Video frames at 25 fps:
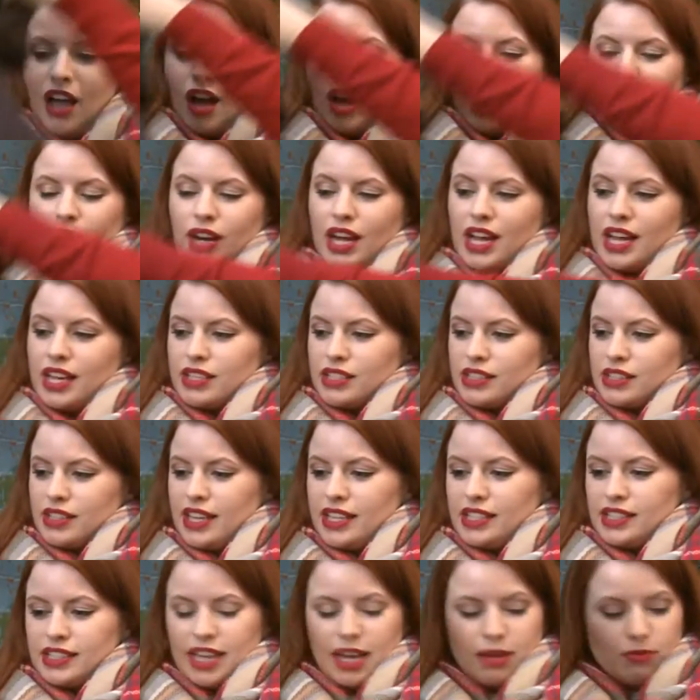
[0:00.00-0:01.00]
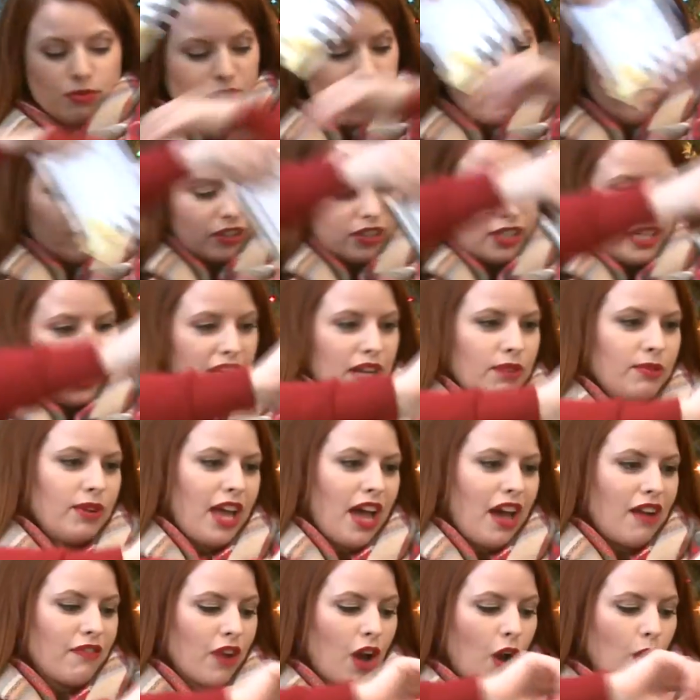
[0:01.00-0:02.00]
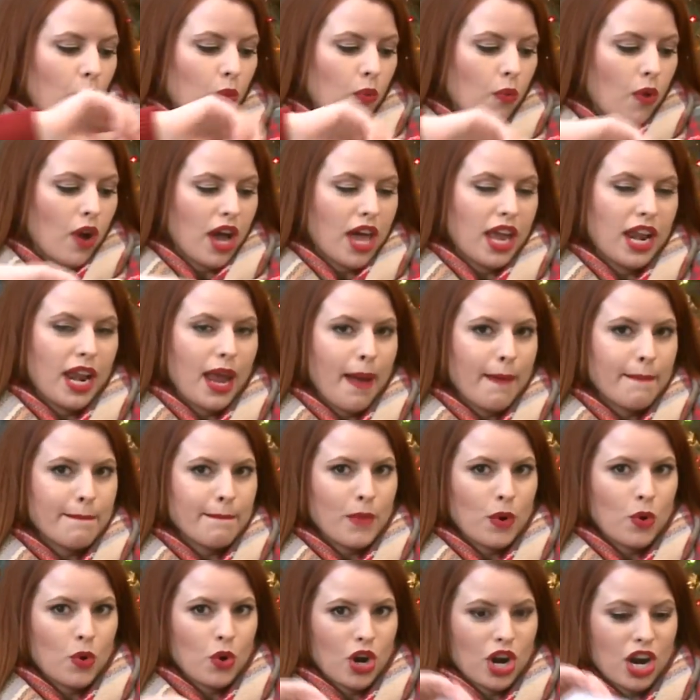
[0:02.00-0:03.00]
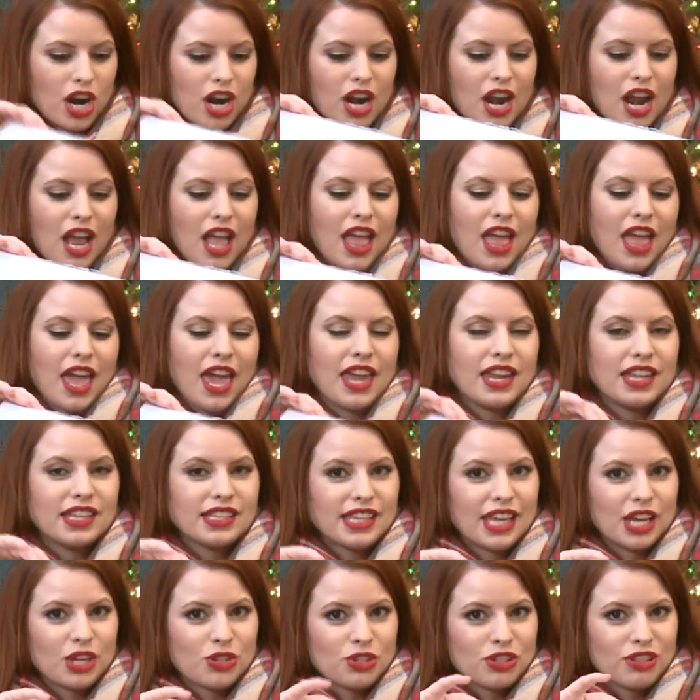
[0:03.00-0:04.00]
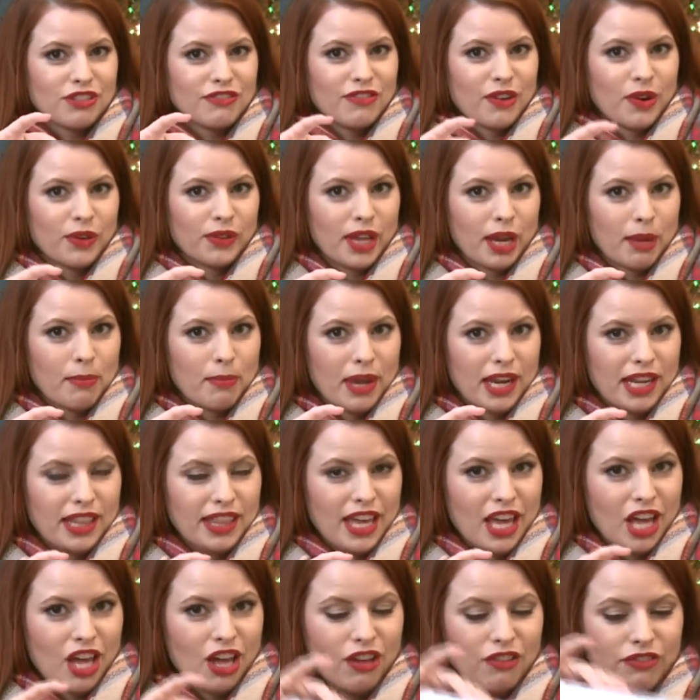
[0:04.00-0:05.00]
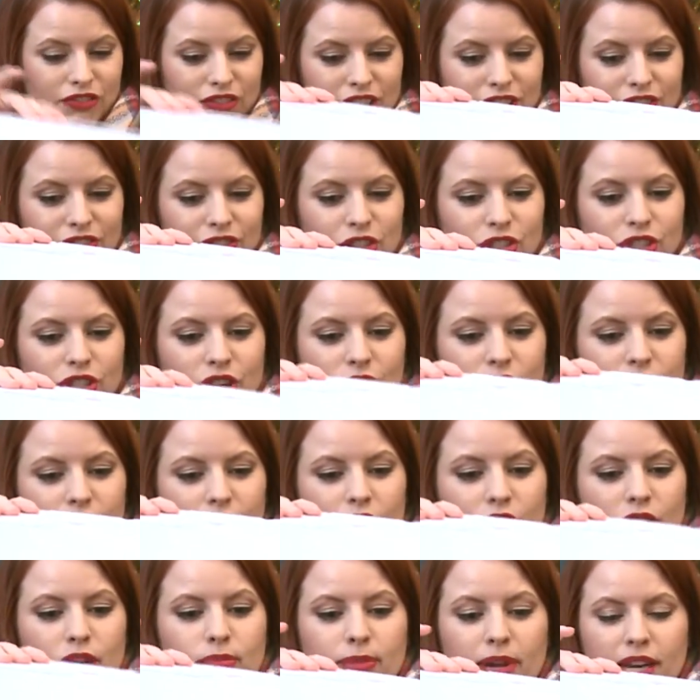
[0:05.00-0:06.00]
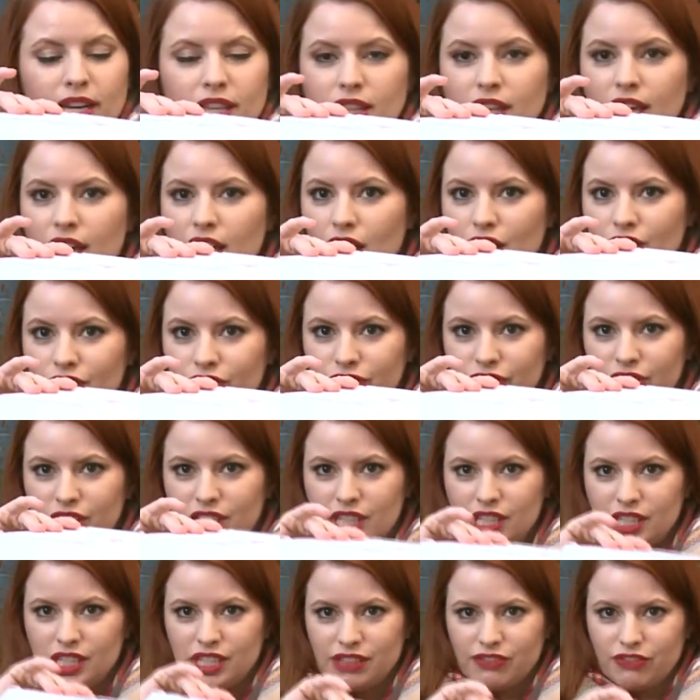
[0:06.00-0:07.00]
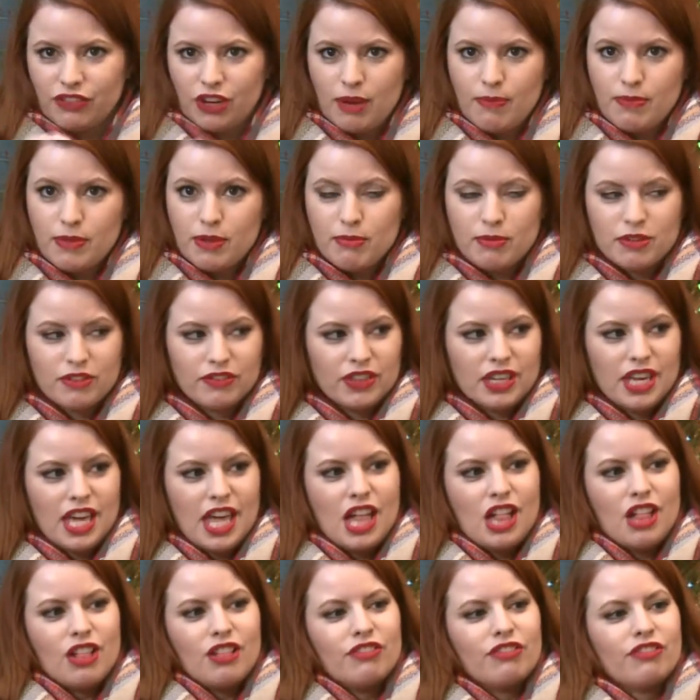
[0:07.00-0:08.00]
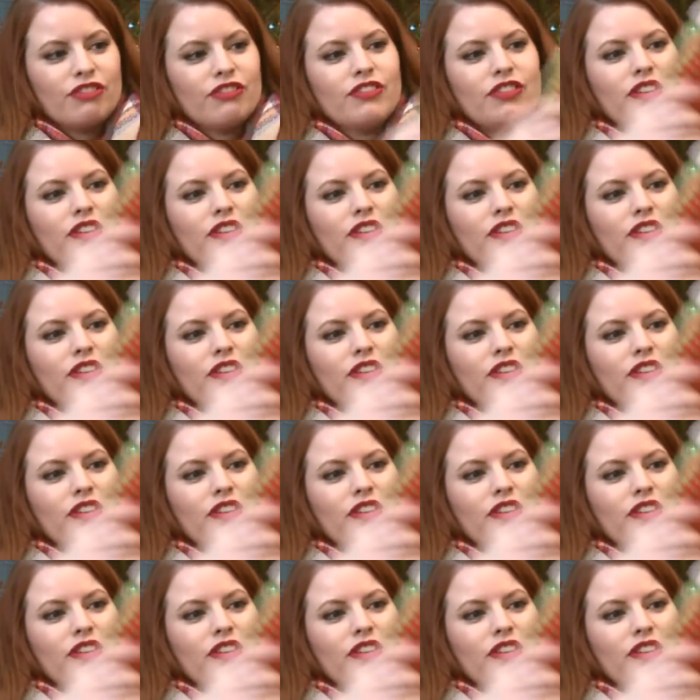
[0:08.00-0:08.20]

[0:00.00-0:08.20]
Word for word: All right, so that's Time Traveler Day. We have a one more, and it's Answer the Phone Like Buddy the Elf. If you don't know, Buddy the Elf is from the movie Elf.